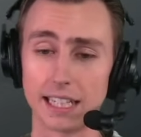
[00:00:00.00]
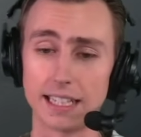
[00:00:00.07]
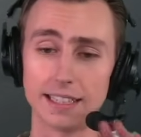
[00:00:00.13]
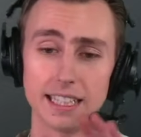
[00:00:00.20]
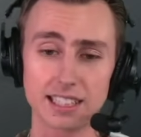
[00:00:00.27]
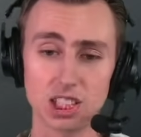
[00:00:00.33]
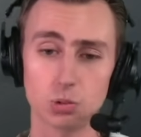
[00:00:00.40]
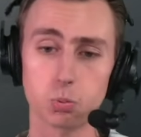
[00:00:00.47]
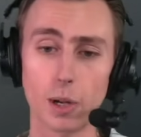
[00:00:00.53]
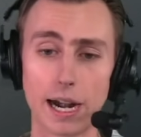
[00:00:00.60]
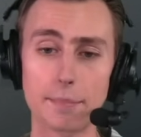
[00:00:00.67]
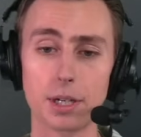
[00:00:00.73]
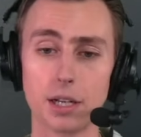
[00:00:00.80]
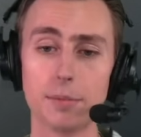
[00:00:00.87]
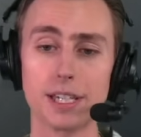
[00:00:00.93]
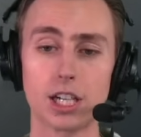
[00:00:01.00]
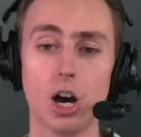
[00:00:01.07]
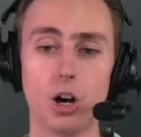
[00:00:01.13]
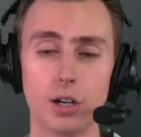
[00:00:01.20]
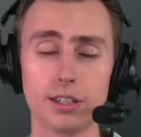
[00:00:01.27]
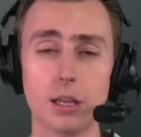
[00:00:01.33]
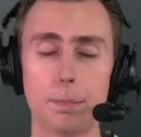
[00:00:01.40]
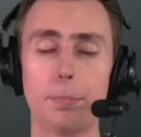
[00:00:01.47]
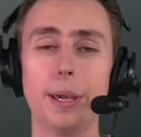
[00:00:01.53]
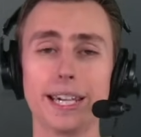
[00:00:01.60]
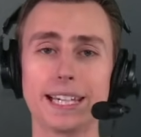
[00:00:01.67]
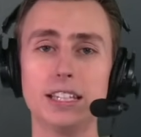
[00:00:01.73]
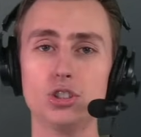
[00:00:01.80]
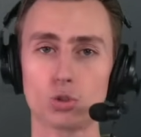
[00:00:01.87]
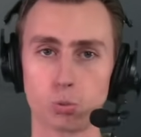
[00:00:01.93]
And this is what I'm going to be calling the
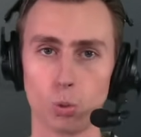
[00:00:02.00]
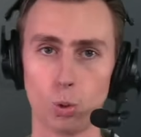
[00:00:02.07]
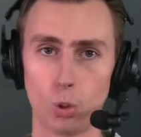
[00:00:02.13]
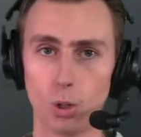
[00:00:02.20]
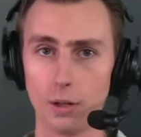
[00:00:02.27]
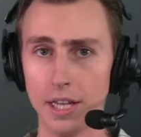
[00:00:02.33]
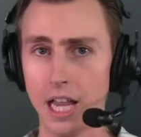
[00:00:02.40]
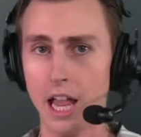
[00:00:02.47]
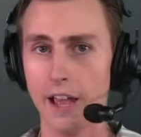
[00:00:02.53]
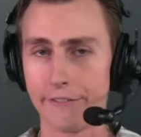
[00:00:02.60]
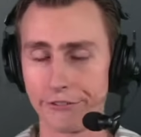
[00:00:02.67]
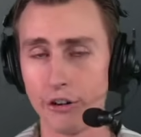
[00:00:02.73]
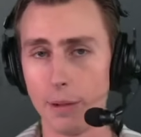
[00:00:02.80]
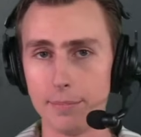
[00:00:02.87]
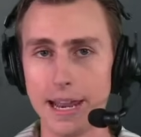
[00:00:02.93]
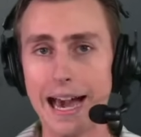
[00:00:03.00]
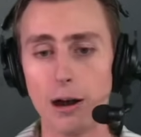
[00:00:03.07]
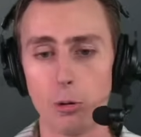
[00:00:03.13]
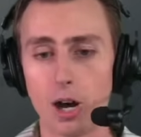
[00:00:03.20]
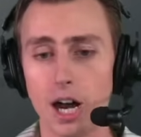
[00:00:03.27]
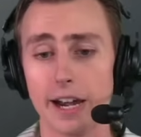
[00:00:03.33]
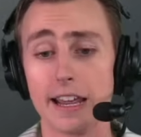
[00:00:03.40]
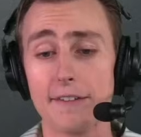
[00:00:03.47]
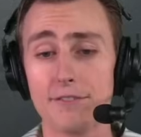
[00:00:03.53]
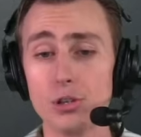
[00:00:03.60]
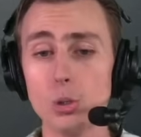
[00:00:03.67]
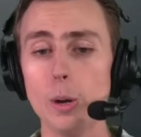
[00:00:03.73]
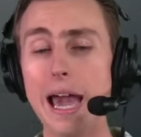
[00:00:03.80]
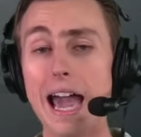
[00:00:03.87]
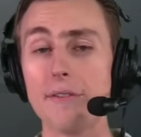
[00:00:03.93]
Pickens rule from now on. If
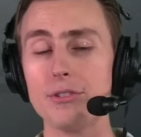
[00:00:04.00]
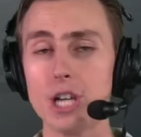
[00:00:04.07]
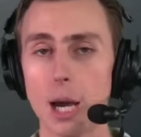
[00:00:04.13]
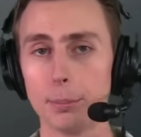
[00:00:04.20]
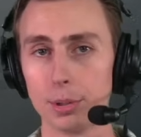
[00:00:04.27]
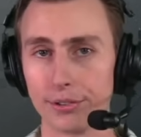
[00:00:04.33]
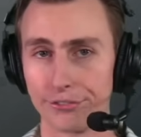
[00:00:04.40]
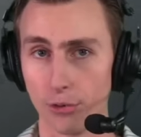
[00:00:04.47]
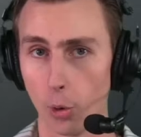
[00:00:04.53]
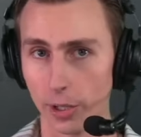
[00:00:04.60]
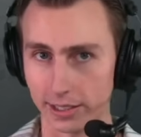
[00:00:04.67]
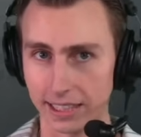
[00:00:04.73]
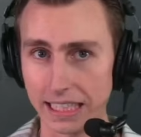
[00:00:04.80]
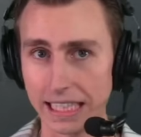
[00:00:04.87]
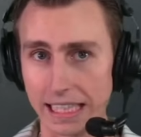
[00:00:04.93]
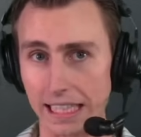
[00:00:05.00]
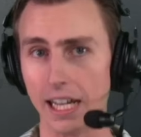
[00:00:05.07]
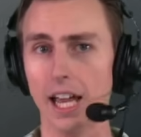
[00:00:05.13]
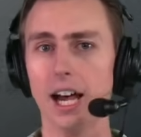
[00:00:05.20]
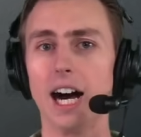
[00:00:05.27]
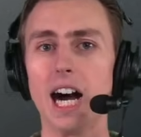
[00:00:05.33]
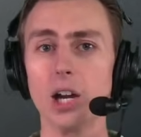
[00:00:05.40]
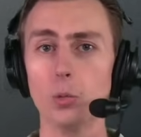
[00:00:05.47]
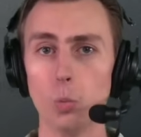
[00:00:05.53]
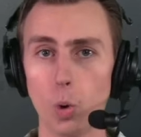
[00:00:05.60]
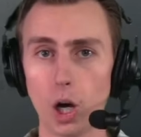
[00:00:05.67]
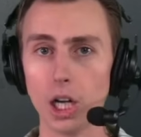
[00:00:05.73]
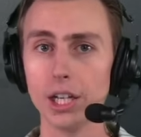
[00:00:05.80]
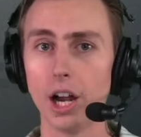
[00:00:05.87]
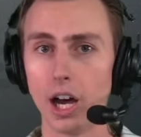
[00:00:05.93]
you have number 14 on
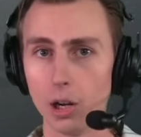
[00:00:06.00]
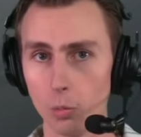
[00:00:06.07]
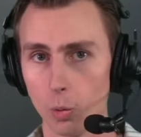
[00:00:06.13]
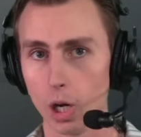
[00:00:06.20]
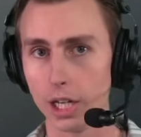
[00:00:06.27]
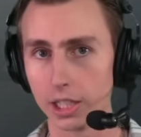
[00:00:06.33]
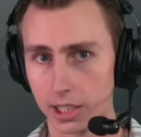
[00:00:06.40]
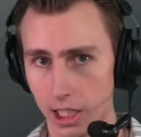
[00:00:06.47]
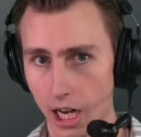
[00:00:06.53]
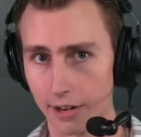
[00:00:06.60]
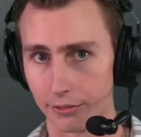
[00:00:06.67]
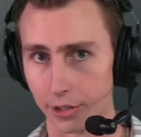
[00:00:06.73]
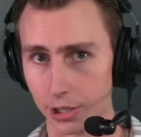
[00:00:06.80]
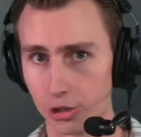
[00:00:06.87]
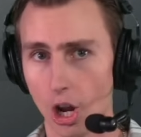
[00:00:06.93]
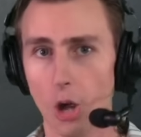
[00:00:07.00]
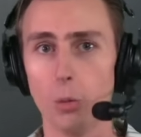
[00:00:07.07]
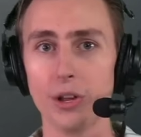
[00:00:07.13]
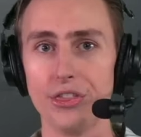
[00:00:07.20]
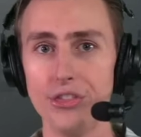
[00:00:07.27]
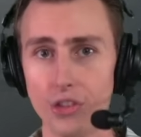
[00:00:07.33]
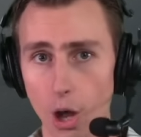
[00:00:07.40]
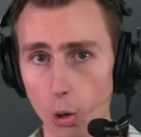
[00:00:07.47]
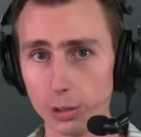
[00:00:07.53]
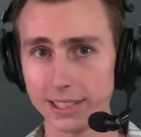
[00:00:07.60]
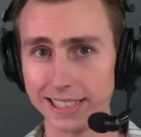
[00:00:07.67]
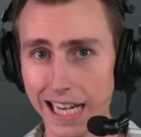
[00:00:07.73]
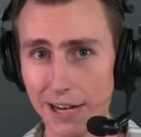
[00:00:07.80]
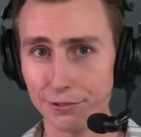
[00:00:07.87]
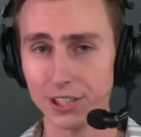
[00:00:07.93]
one-on-one coverage with no
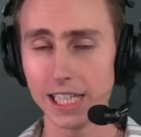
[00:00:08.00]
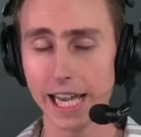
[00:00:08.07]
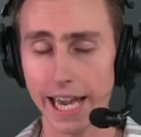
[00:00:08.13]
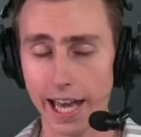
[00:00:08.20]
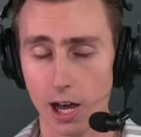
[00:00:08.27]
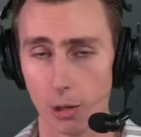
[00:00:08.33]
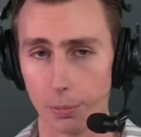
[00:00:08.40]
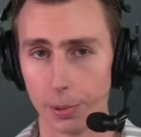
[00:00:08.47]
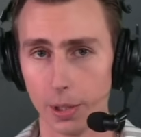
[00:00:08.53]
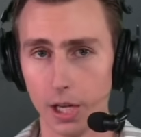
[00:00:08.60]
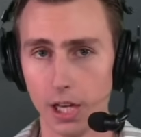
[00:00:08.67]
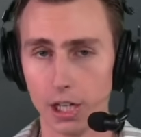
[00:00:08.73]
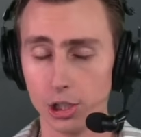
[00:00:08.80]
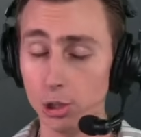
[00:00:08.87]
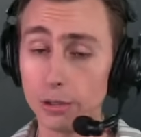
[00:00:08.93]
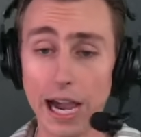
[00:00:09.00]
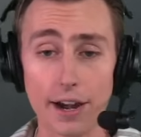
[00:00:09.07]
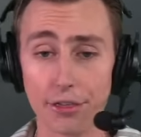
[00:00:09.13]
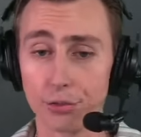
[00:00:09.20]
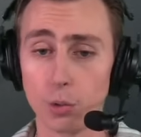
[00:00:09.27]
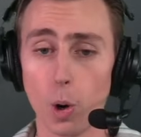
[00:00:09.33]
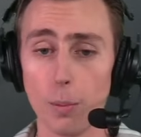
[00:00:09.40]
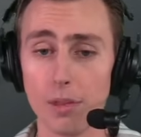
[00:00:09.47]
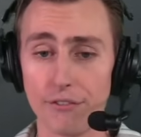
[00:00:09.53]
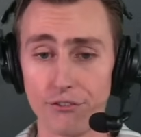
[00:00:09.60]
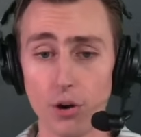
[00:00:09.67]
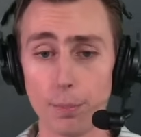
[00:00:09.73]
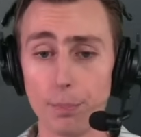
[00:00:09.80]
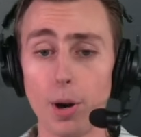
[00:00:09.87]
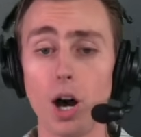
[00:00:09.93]
safety help, you got to throw him the
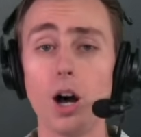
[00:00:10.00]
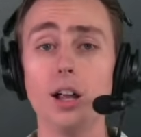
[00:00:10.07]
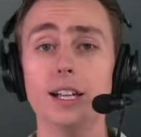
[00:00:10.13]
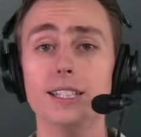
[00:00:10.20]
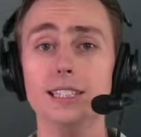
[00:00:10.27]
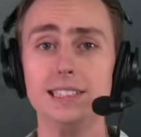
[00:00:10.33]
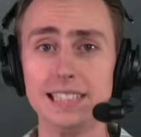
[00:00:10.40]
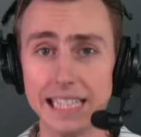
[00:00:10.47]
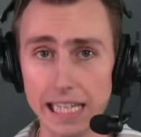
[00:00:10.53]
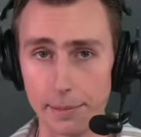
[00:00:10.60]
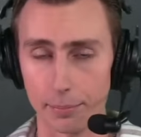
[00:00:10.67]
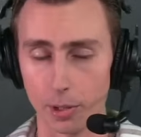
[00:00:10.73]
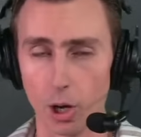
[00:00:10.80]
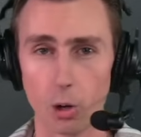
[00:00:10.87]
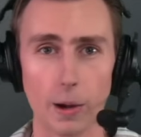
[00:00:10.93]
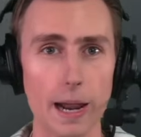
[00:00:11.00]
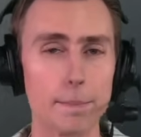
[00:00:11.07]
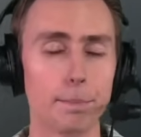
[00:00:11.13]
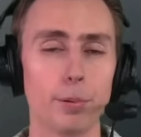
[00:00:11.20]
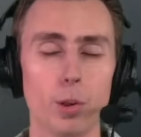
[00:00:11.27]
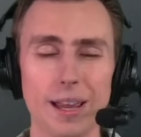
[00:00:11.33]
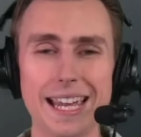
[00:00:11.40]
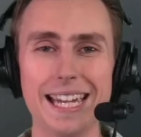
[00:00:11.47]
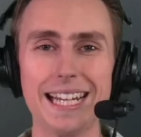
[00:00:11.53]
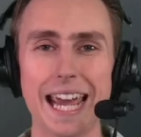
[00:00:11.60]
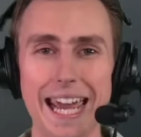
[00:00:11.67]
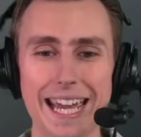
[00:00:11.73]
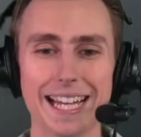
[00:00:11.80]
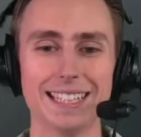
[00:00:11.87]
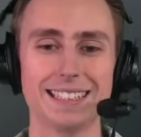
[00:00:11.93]
football deep, all right? Plain
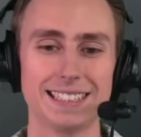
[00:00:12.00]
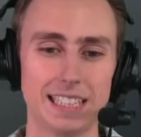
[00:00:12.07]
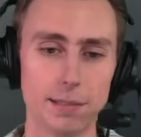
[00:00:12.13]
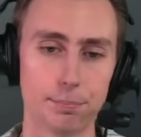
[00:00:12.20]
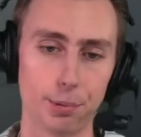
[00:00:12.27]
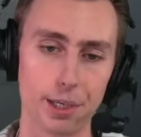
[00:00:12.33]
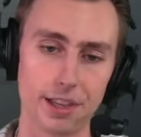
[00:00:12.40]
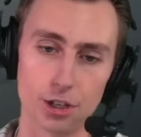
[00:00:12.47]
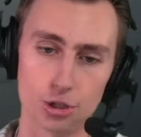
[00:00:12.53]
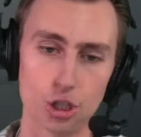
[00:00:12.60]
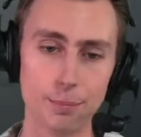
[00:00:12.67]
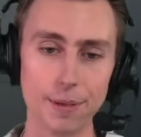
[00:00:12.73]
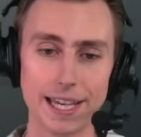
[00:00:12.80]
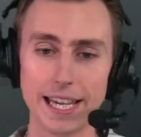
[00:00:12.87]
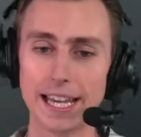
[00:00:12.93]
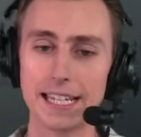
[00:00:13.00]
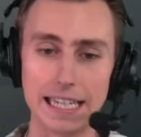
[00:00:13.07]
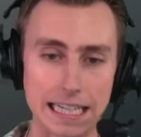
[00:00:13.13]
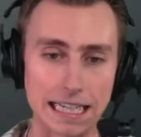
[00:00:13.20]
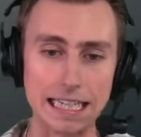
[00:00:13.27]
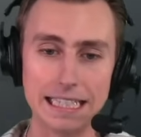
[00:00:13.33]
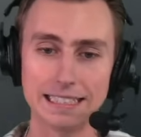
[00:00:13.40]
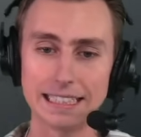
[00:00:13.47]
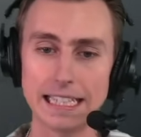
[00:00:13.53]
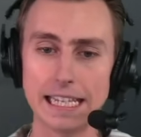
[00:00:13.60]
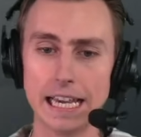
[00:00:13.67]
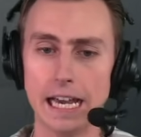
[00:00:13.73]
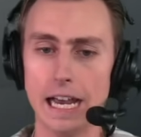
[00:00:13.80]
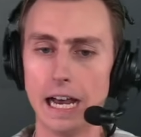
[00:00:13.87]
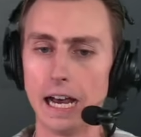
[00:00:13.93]
and simply. There should be an
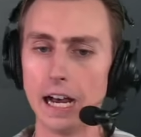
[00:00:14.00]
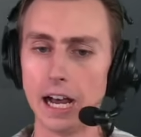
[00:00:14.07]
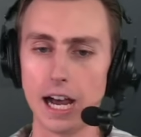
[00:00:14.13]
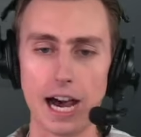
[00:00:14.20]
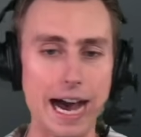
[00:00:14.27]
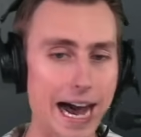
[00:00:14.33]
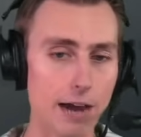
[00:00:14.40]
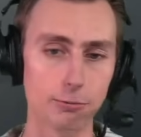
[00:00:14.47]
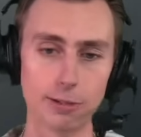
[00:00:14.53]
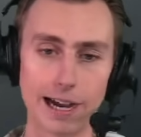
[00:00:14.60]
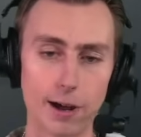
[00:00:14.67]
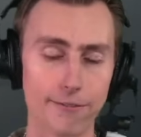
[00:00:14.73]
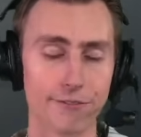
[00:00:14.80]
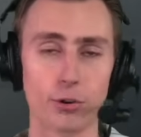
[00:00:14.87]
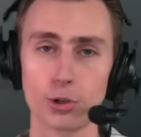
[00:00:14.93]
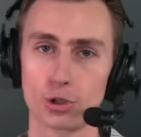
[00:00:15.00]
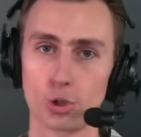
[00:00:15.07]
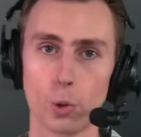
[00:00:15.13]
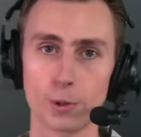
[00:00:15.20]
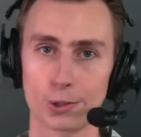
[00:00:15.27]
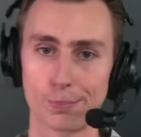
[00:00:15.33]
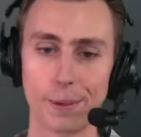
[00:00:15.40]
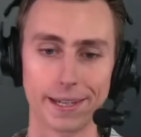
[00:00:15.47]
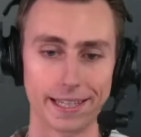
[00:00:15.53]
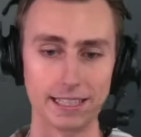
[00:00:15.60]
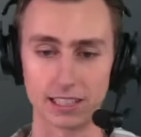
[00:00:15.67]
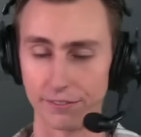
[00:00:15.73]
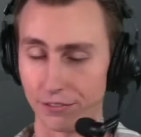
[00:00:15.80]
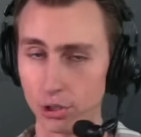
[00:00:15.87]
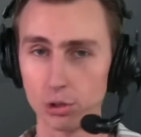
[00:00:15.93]
easy hot route for George
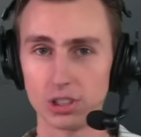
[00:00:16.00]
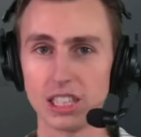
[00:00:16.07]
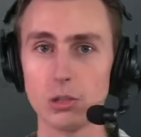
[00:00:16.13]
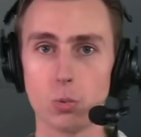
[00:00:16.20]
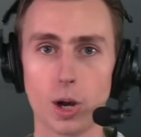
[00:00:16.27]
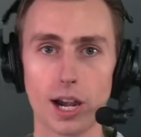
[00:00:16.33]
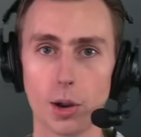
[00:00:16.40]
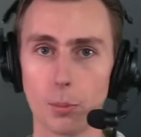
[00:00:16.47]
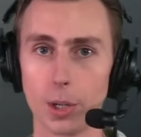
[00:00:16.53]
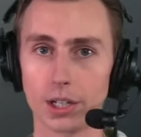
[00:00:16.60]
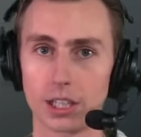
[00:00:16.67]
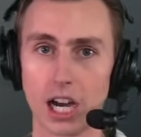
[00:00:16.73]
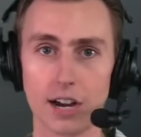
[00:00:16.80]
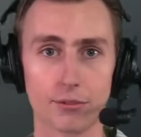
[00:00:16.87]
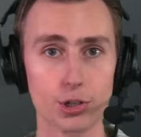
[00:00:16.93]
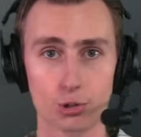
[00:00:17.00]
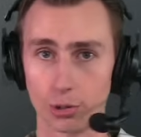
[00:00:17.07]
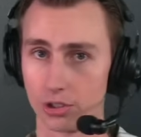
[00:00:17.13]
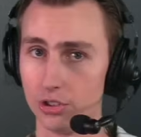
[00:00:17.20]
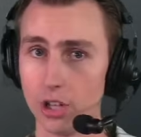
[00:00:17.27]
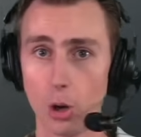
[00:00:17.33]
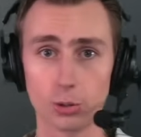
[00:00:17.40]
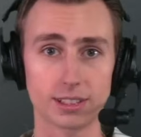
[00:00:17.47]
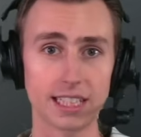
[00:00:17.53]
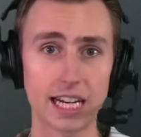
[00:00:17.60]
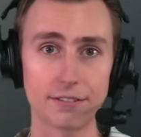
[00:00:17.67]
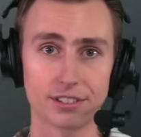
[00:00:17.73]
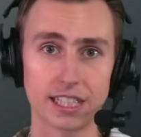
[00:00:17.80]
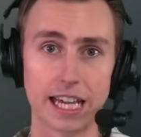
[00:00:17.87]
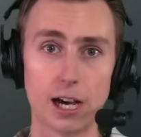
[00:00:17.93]
Pickens. If you see one-on-one coverage with no
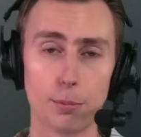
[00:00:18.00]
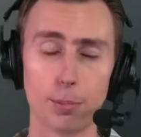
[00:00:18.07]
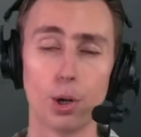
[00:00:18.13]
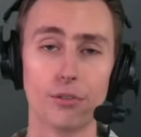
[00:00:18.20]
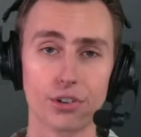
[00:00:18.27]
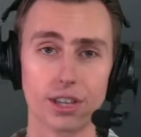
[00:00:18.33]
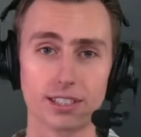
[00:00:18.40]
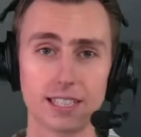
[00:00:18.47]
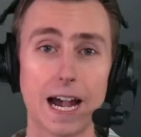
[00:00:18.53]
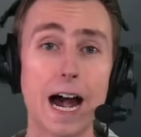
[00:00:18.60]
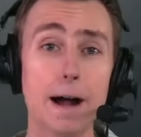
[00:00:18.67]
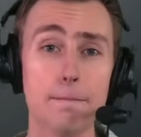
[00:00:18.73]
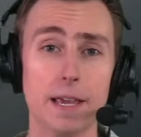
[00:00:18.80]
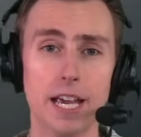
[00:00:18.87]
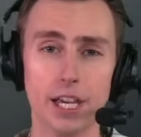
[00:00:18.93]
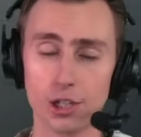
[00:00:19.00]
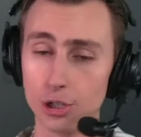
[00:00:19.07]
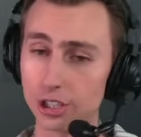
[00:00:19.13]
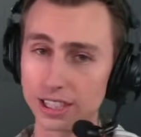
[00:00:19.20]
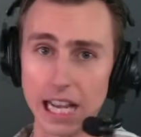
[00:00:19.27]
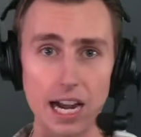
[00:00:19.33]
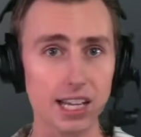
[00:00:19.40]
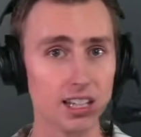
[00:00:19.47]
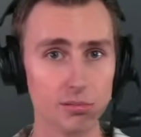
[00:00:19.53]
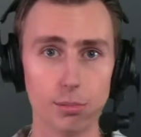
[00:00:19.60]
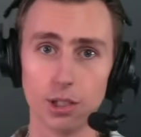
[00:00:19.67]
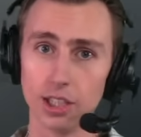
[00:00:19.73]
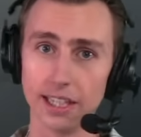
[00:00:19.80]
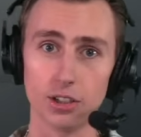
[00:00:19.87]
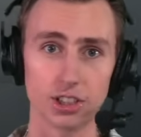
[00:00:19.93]
safety help over the top, you just got to give him
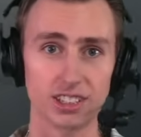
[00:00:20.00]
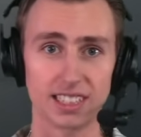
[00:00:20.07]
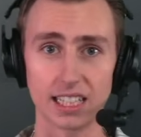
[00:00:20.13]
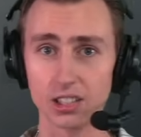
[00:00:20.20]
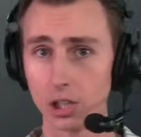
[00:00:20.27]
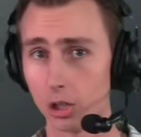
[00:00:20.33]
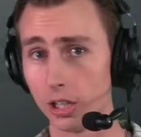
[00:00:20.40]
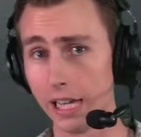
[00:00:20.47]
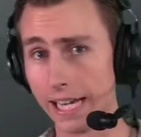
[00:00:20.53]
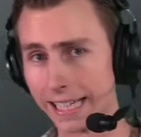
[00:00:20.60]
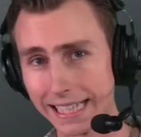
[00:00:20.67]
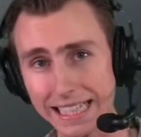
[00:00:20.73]
a little signal.